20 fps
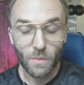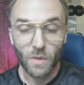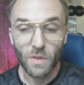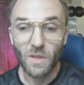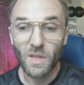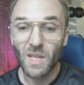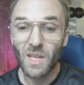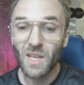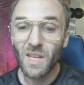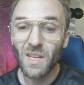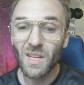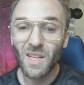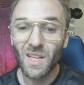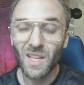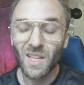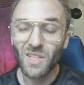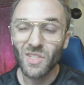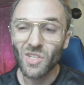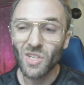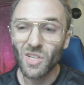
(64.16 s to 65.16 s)
but then
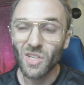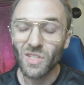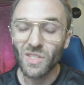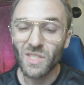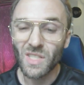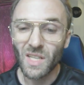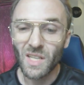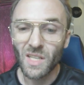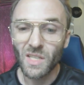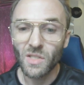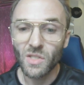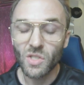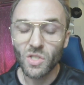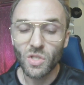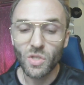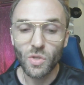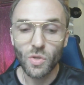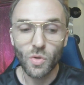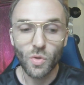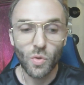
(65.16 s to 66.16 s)
it turned
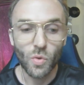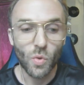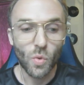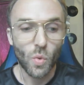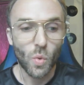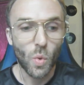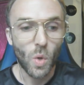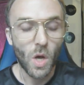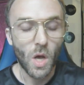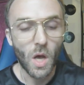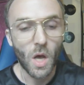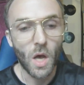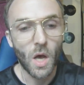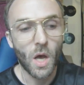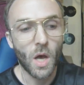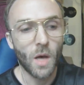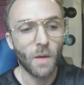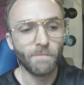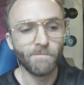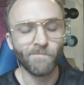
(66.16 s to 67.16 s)
into
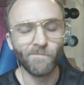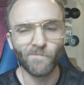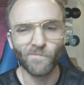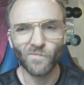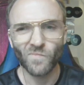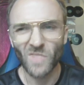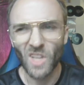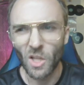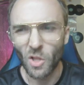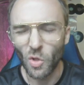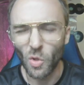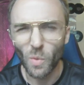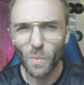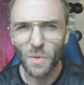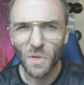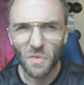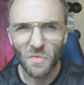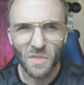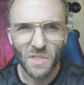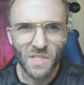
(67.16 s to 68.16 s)
um, a little bit
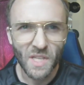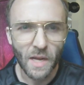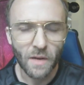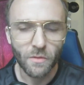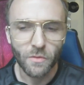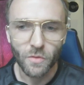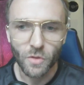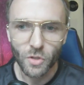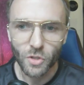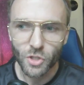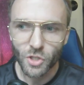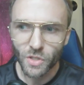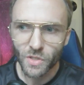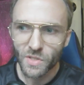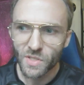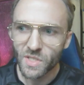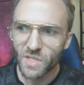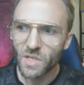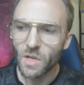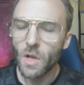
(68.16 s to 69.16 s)
of a
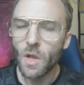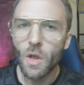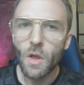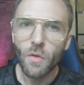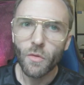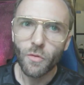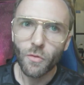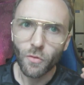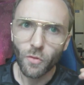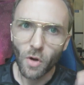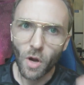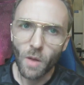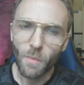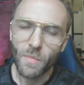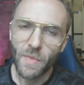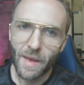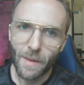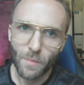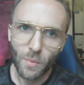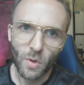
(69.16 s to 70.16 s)
divergence from
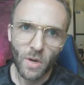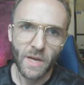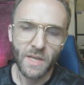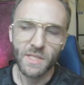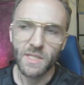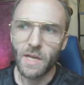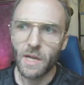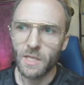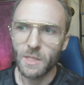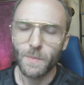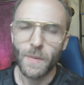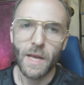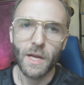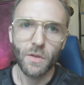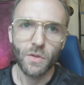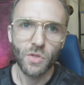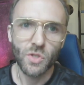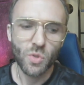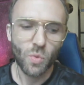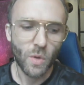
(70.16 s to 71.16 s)
that price. Now it's back
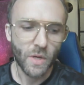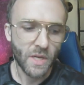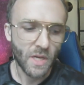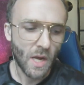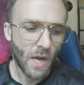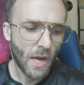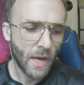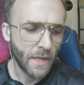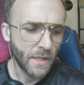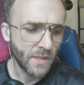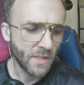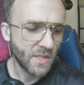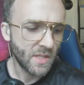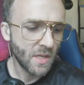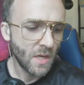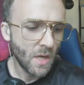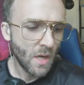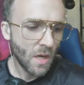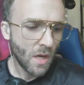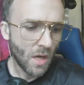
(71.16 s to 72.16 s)
in the 29s,
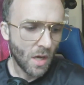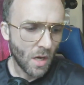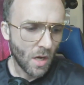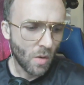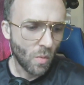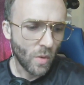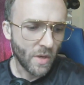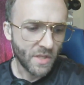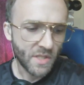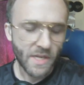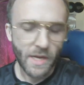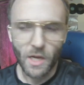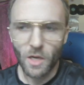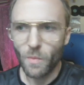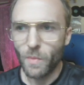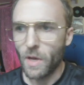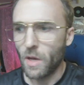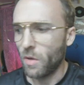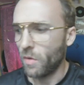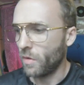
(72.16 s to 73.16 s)
uh, went down
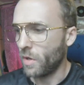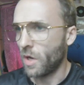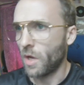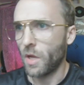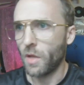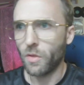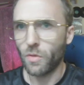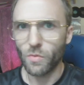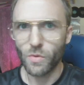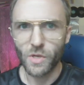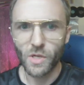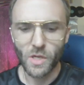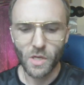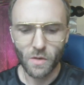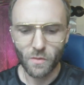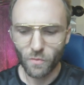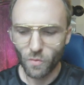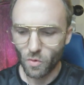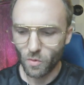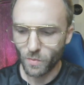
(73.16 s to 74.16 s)
about uh, 3
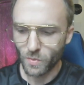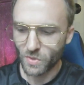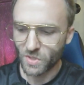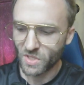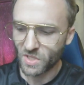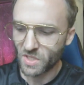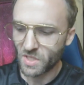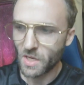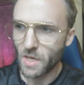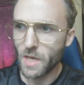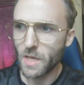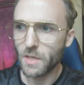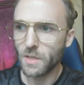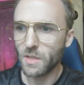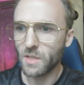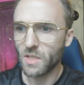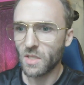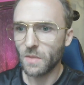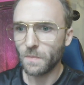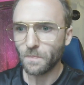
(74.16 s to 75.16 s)

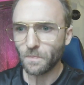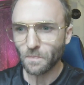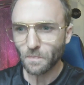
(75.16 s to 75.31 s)
4%.